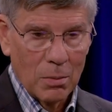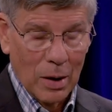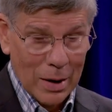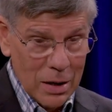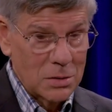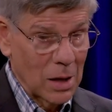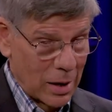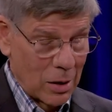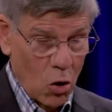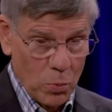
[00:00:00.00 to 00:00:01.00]
leads,
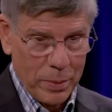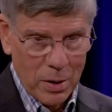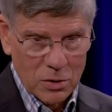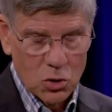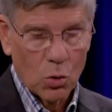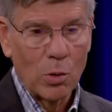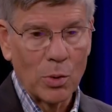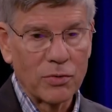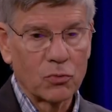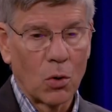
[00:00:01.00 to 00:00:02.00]
I hope, to a
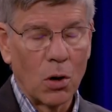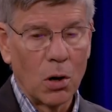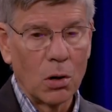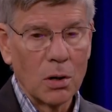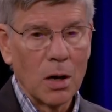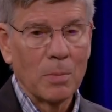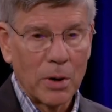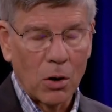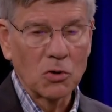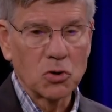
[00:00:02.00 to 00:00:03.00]
withdrawal,
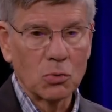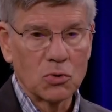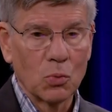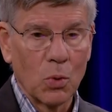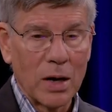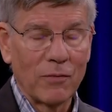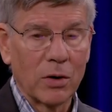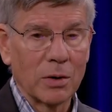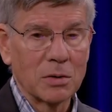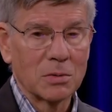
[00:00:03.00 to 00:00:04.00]
but also to
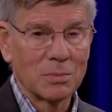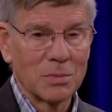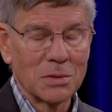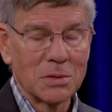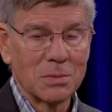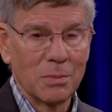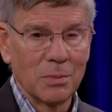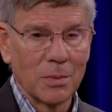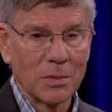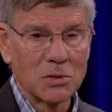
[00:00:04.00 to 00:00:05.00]
whatever
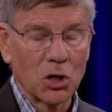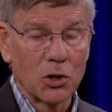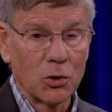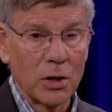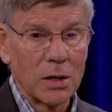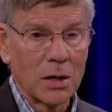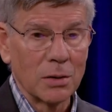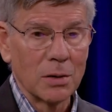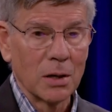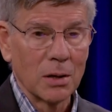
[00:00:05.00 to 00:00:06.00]
security
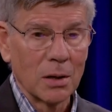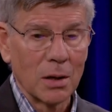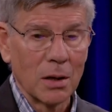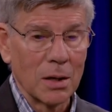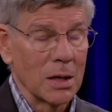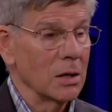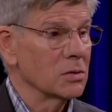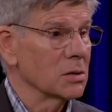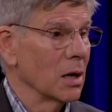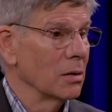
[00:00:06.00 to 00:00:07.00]

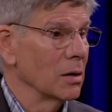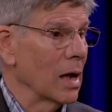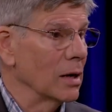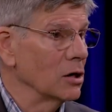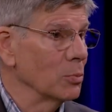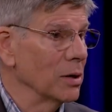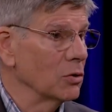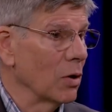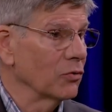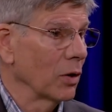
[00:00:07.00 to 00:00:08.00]
needs that need to be
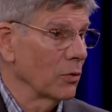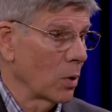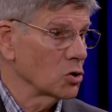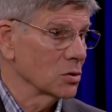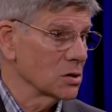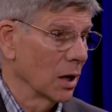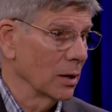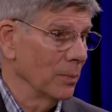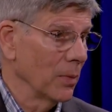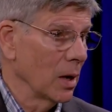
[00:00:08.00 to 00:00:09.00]
addressed on the Russian side,
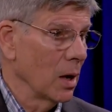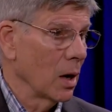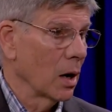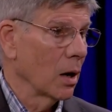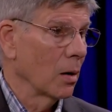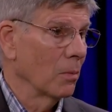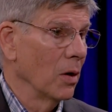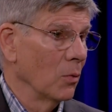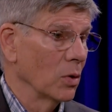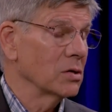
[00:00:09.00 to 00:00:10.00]

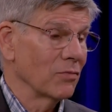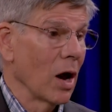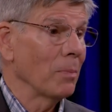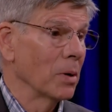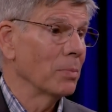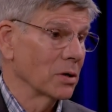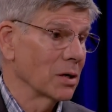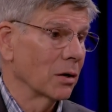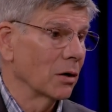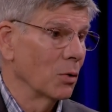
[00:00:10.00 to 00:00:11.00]
which have not been
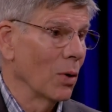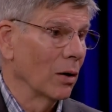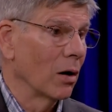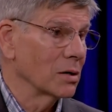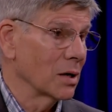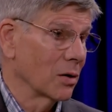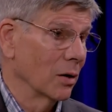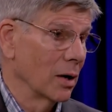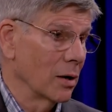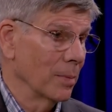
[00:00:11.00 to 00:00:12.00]
particularly well
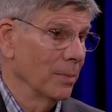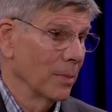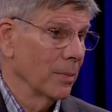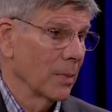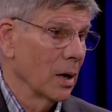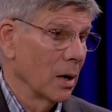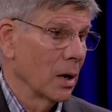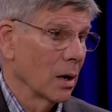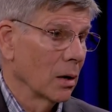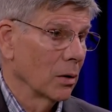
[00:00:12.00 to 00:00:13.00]
articulated.
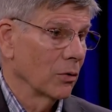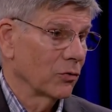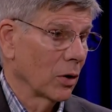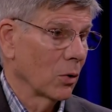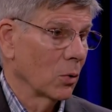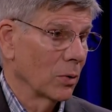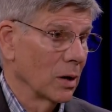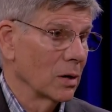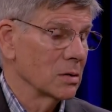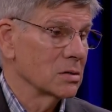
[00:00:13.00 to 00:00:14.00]
So
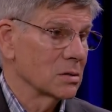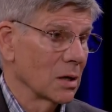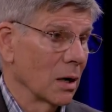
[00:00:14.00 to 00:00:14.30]
it is,